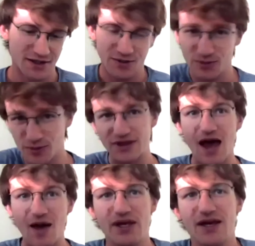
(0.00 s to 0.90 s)
with
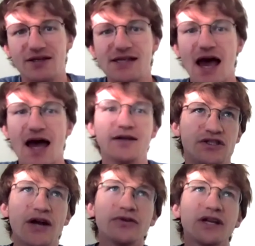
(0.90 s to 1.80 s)
that being said,
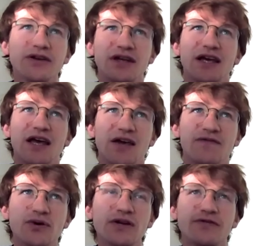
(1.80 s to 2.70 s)
generally
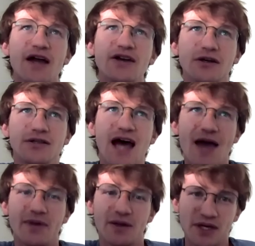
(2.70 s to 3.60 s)
if you can find a good
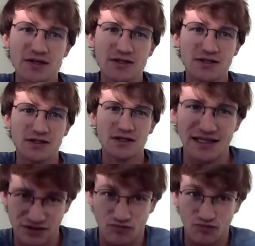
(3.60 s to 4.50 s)
timing piece,
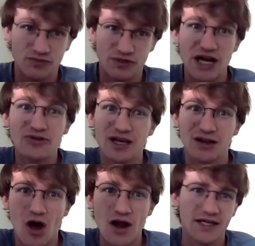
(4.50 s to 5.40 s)
it's generally
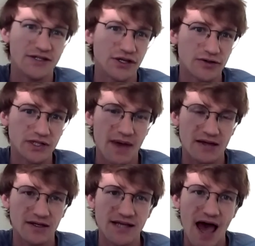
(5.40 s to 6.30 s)
a lot easier to
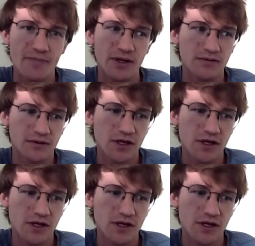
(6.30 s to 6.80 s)
make things happen.